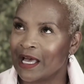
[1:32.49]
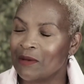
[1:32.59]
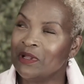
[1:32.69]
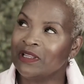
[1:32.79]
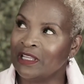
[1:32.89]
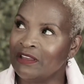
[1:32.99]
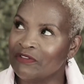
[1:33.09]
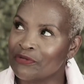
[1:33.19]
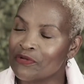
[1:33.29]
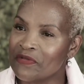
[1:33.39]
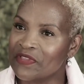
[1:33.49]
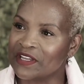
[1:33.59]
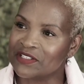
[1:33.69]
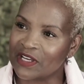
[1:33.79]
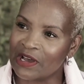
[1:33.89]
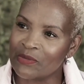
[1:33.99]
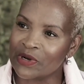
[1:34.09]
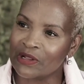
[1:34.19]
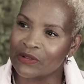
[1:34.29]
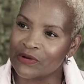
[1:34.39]
I believe throughout that time
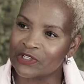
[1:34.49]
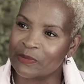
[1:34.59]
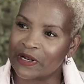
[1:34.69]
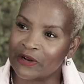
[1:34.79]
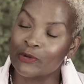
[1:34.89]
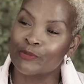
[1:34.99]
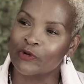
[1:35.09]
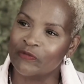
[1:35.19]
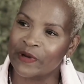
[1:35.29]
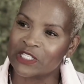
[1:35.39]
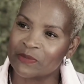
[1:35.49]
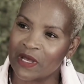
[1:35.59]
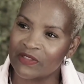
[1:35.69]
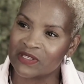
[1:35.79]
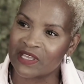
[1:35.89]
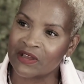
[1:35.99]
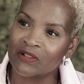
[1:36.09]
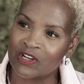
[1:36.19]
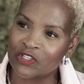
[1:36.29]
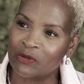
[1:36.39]
when I learned about how to improve my smile, the
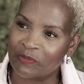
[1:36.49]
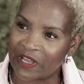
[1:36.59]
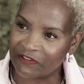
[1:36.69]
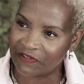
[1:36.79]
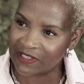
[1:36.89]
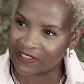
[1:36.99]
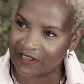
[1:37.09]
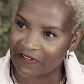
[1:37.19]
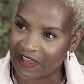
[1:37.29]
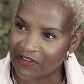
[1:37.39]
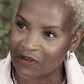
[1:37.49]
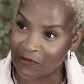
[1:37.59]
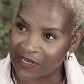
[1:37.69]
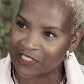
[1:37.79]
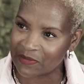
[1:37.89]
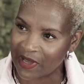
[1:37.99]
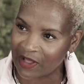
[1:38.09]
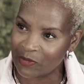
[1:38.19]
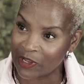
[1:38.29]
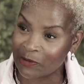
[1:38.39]
psychological benefits of having a great
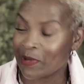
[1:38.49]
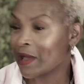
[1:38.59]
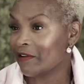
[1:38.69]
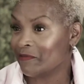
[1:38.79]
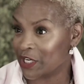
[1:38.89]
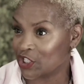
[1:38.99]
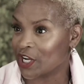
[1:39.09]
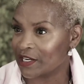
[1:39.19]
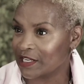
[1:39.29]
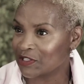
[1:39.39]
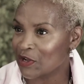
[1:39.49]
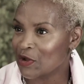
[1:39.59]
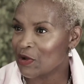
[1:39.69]
smile, bringing me out of my shyness,